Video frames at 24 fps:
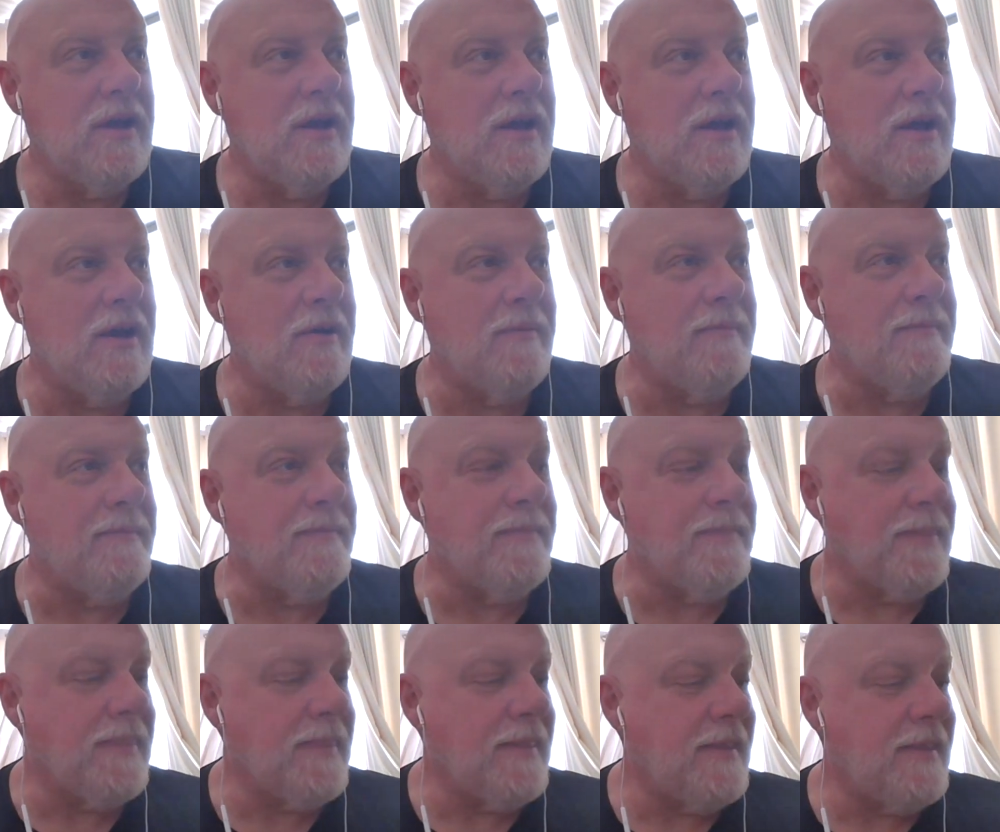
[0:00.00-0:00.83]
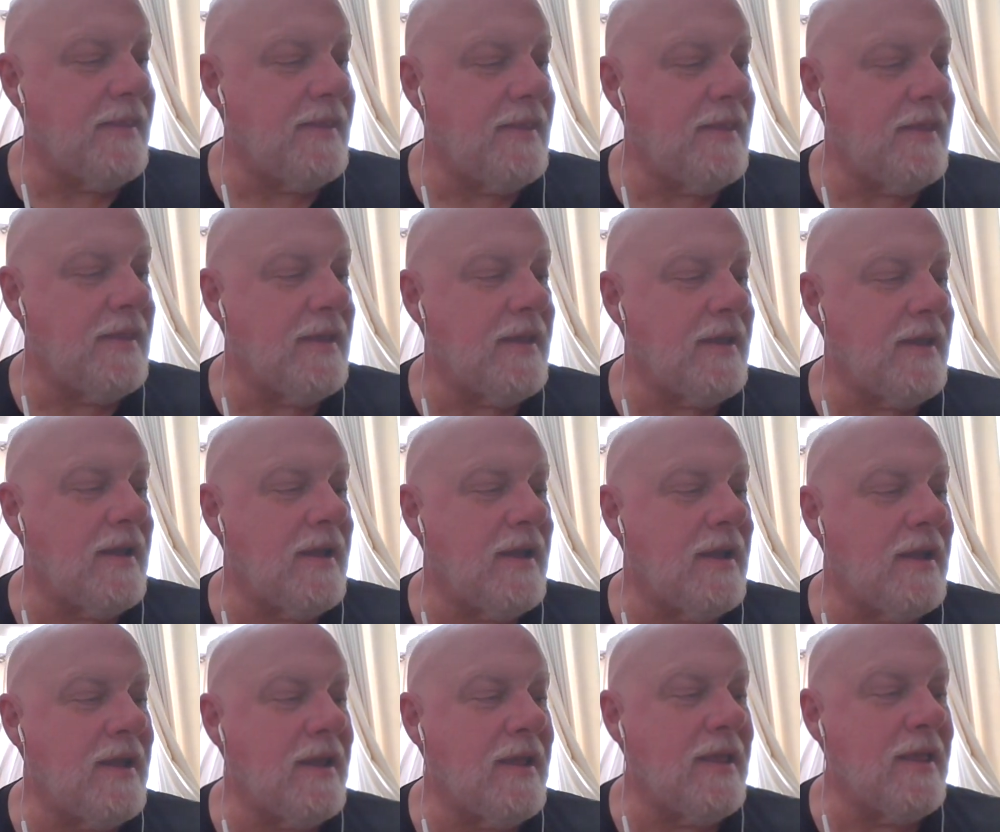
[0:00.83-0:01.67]
Um,
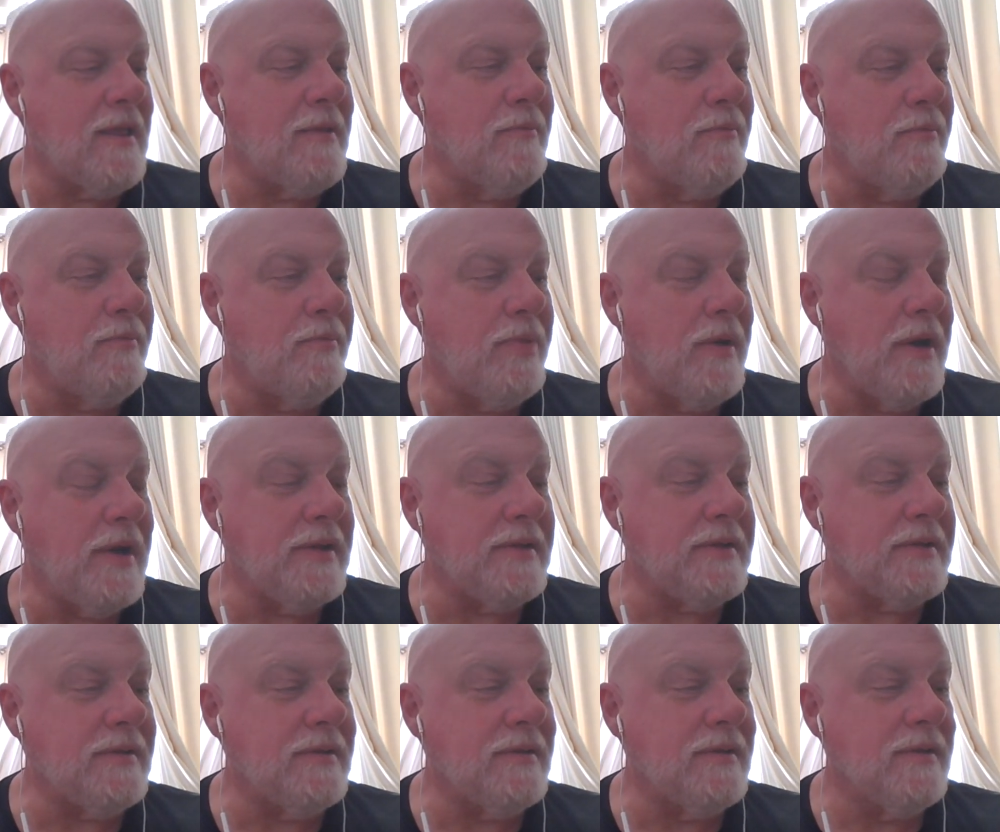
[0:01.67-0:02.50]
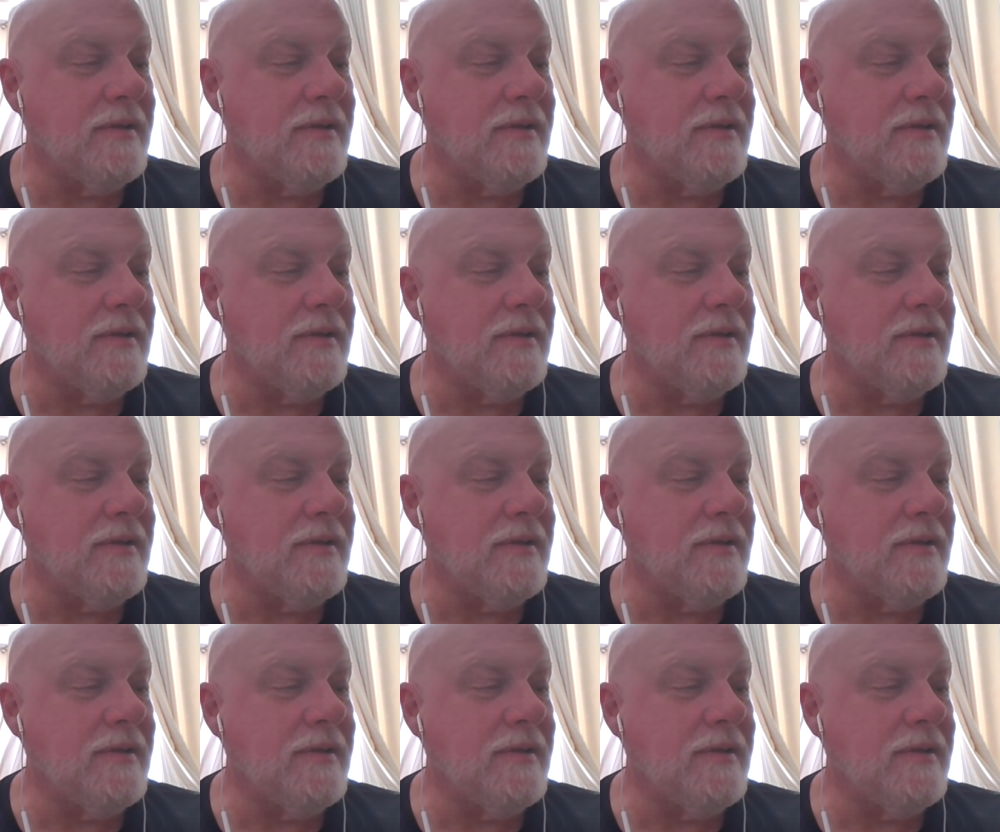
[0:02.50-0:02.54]
but